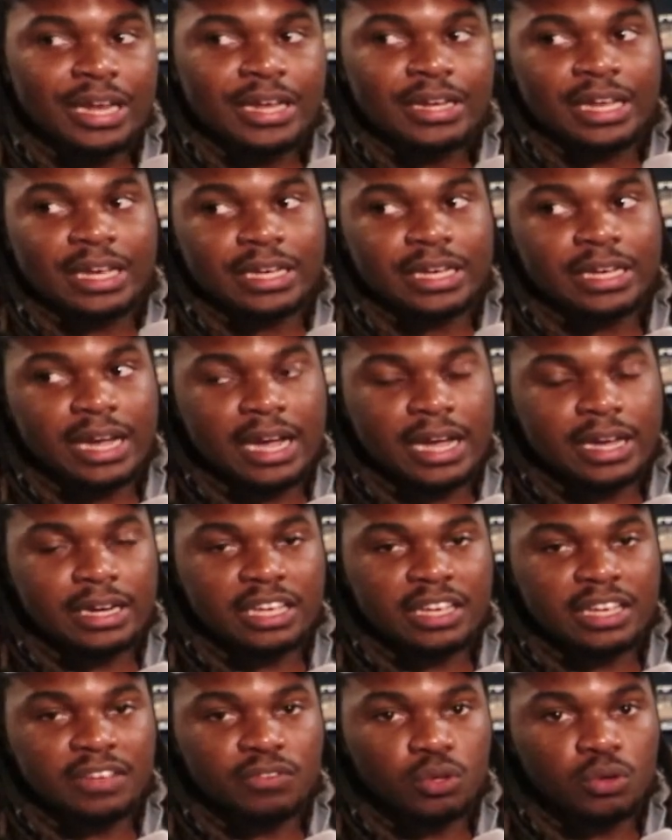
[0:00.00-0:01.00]
that can kind of
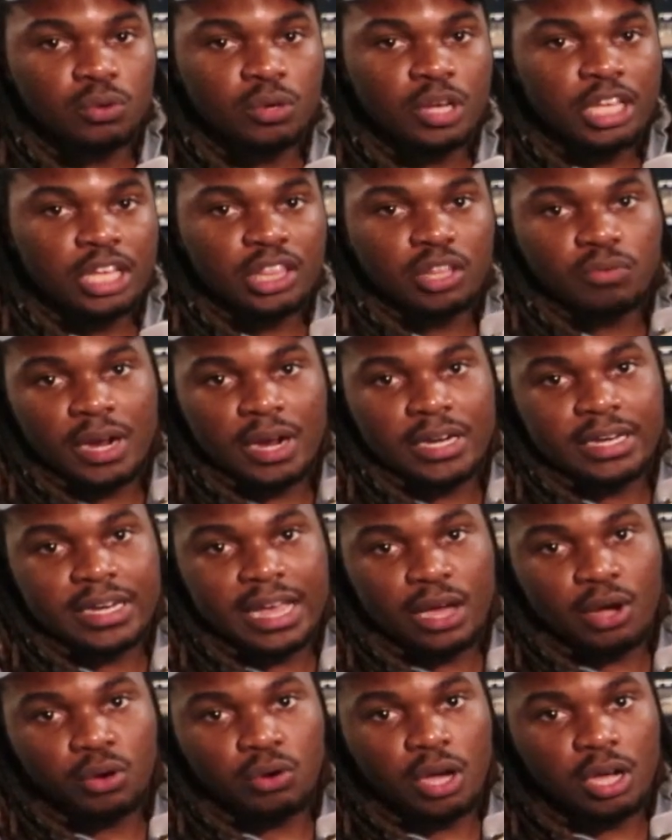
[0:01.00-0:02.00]
give you the rundown